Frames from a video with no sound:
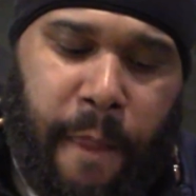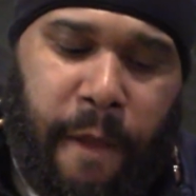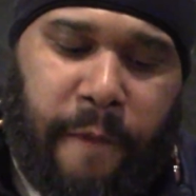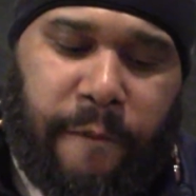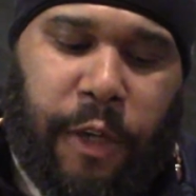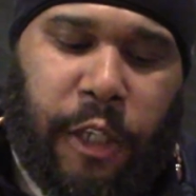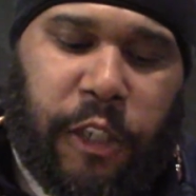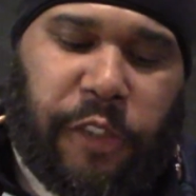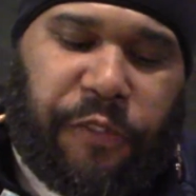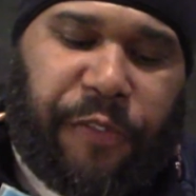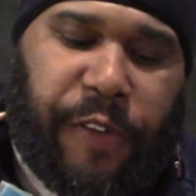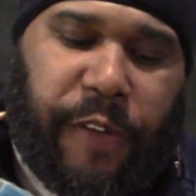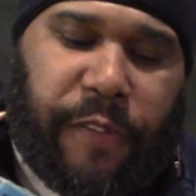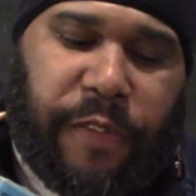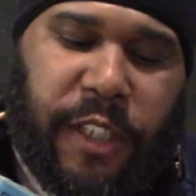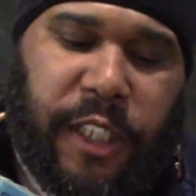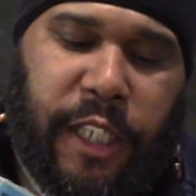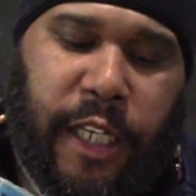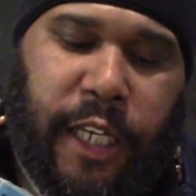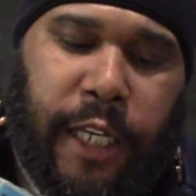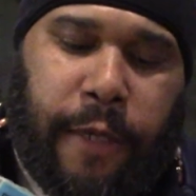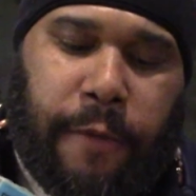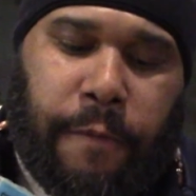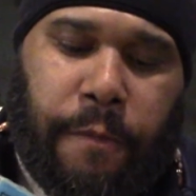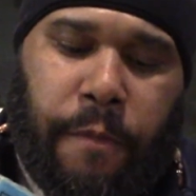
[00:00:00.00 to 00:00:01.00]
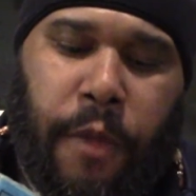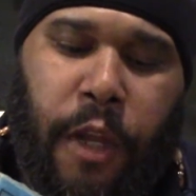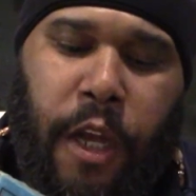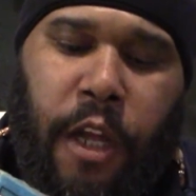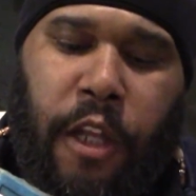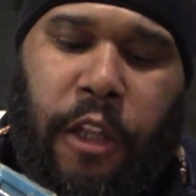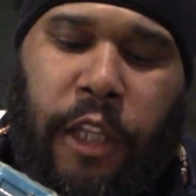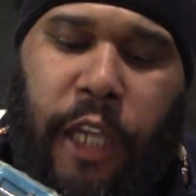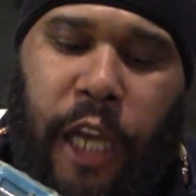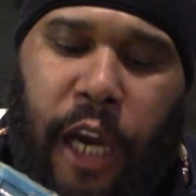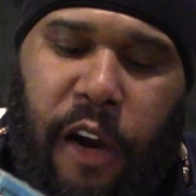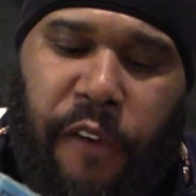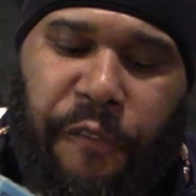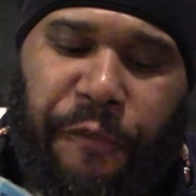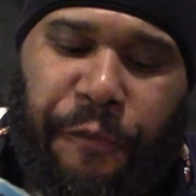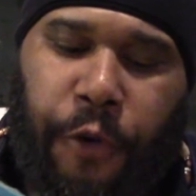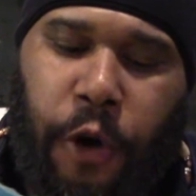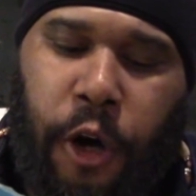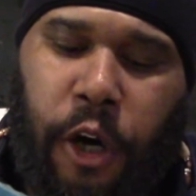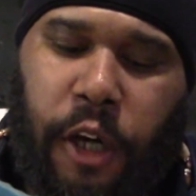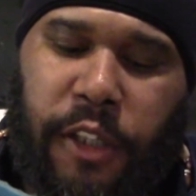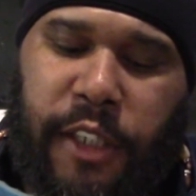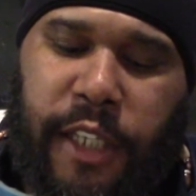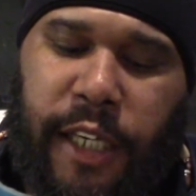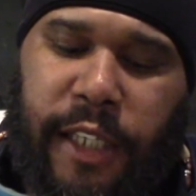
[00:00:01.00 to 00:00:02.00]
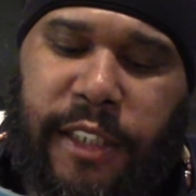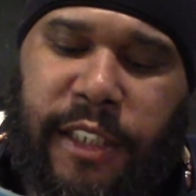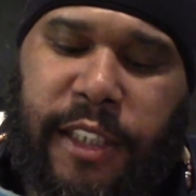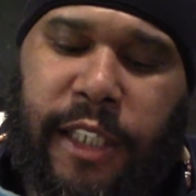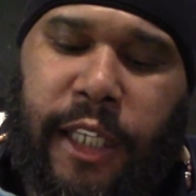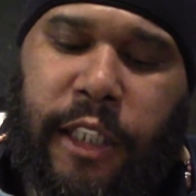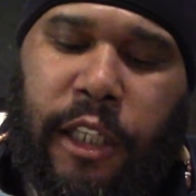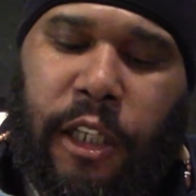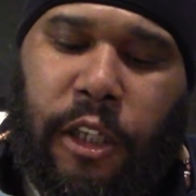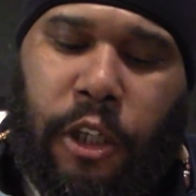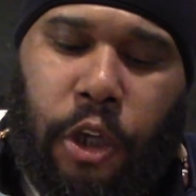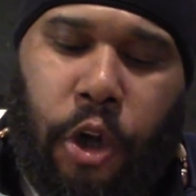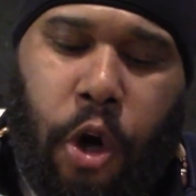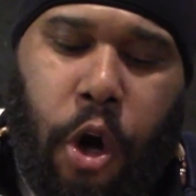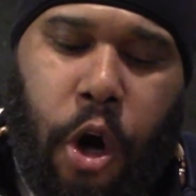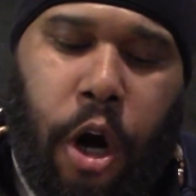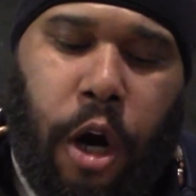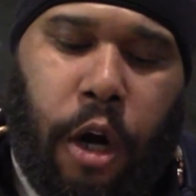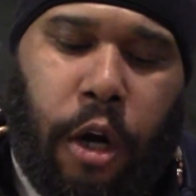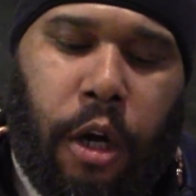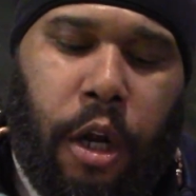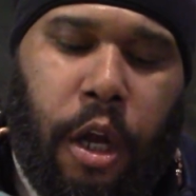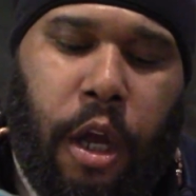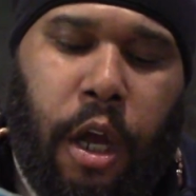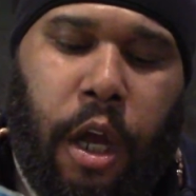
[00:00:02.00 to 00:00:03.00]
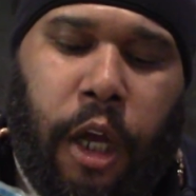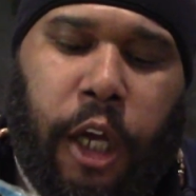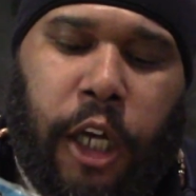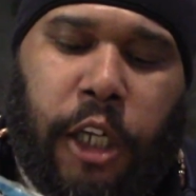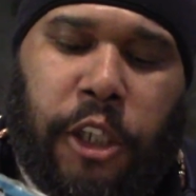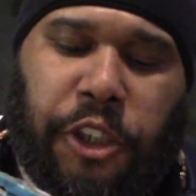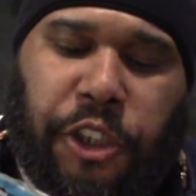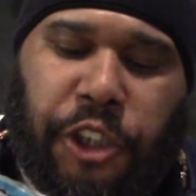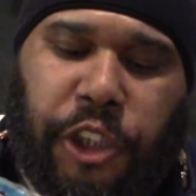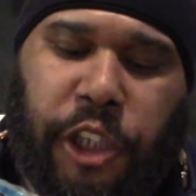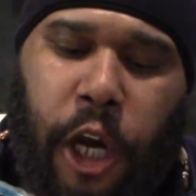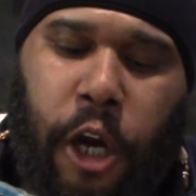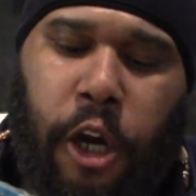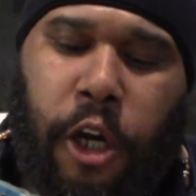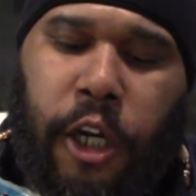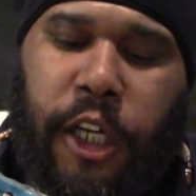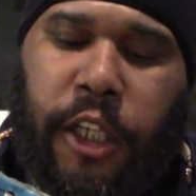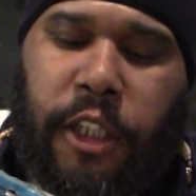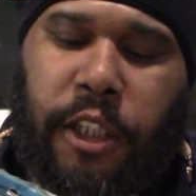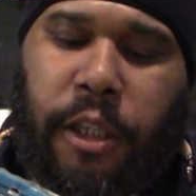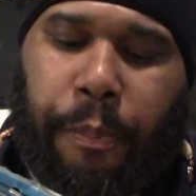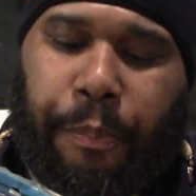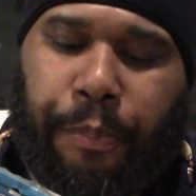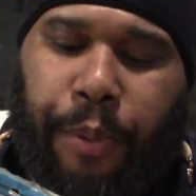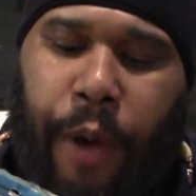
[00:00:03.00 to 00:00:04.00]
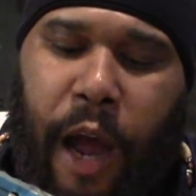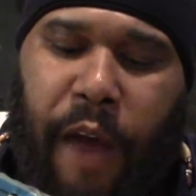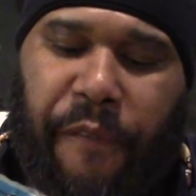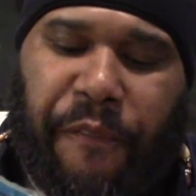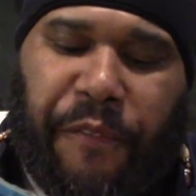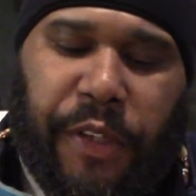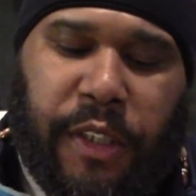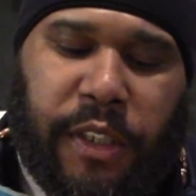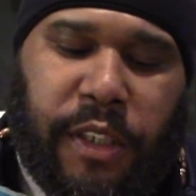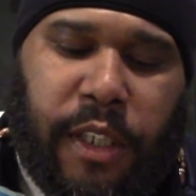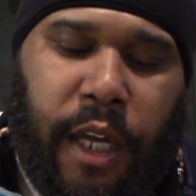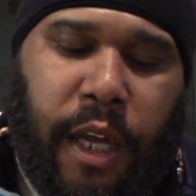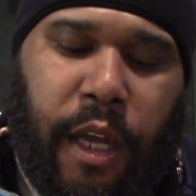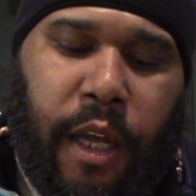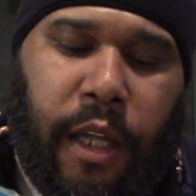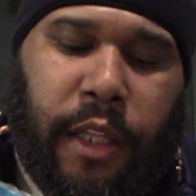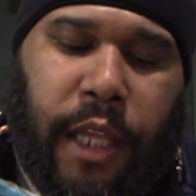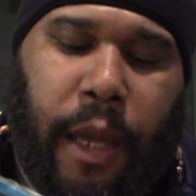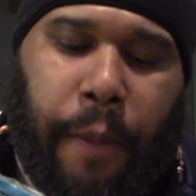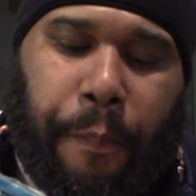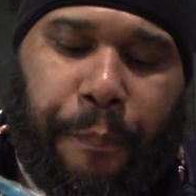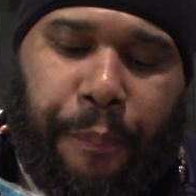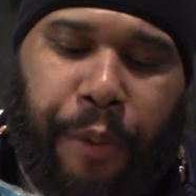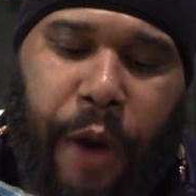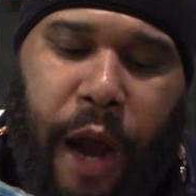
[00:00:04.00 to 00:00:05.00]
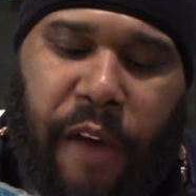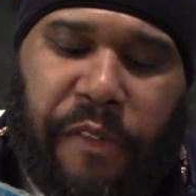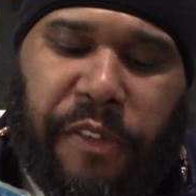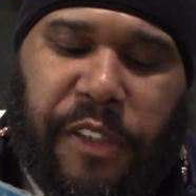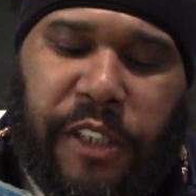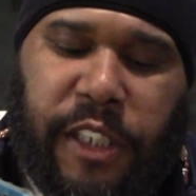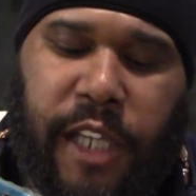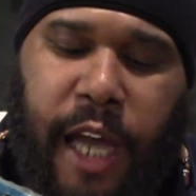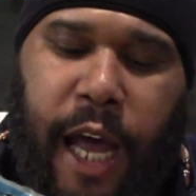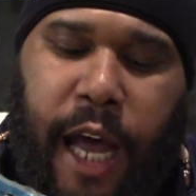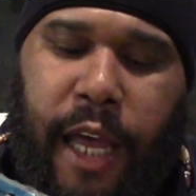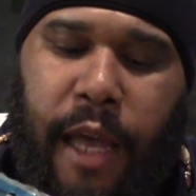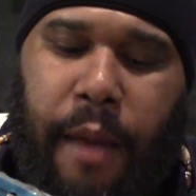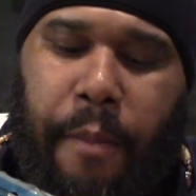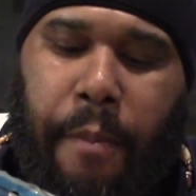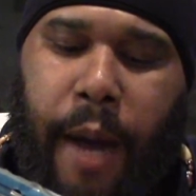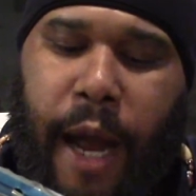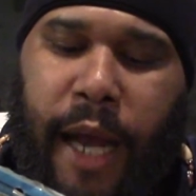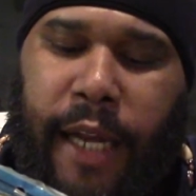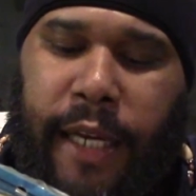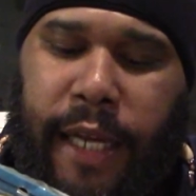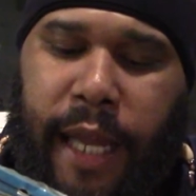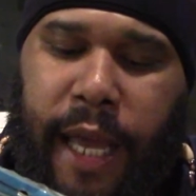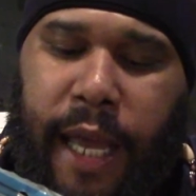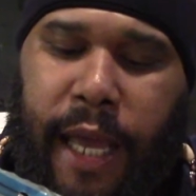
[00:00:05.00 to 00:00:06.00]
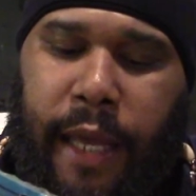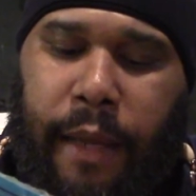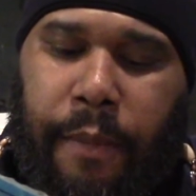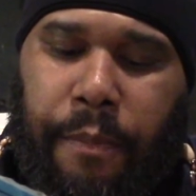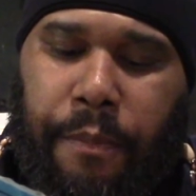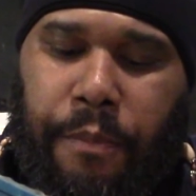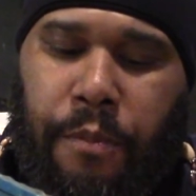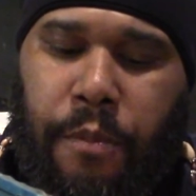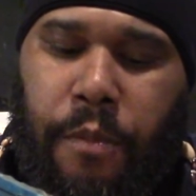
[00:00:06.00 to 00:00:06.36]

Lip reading: Verse 15, therefore thus saith the Lord, concerning the prophets that prophesy in my name,